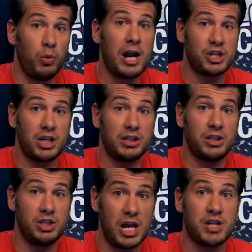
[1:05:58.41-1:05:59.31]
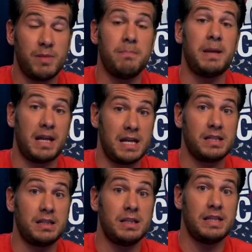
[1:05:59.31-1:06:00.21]
rushing to judgment,
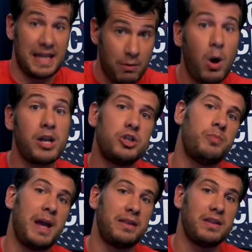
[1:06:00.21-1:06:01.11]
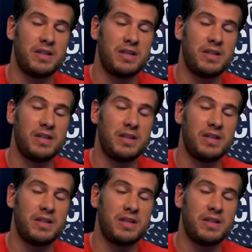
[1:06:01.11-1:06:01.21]
because they want to paint